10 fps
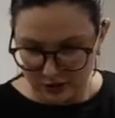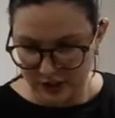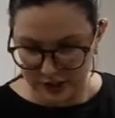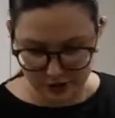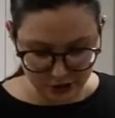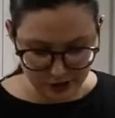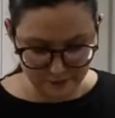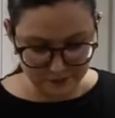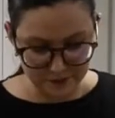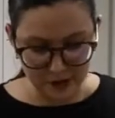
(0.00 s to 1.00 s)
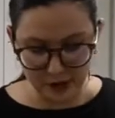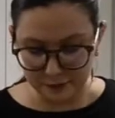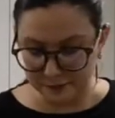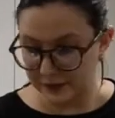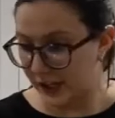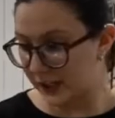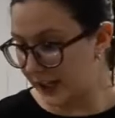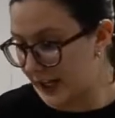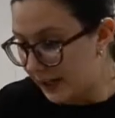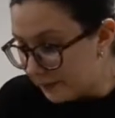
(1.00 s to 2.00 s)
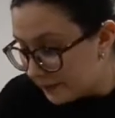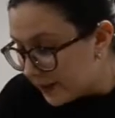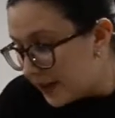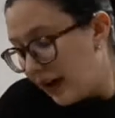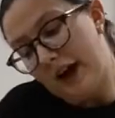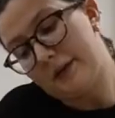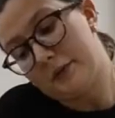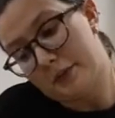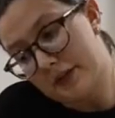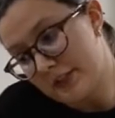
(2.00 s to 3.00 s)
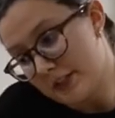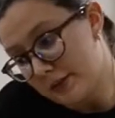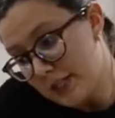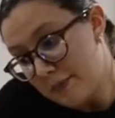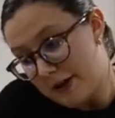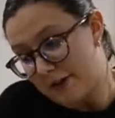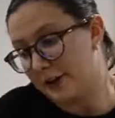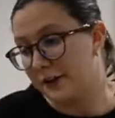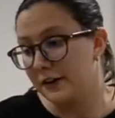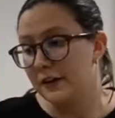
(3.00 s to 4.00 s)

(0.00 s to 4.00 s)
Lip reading: crunch, crunch. Oh, and then I'm gonna put in some tea powder.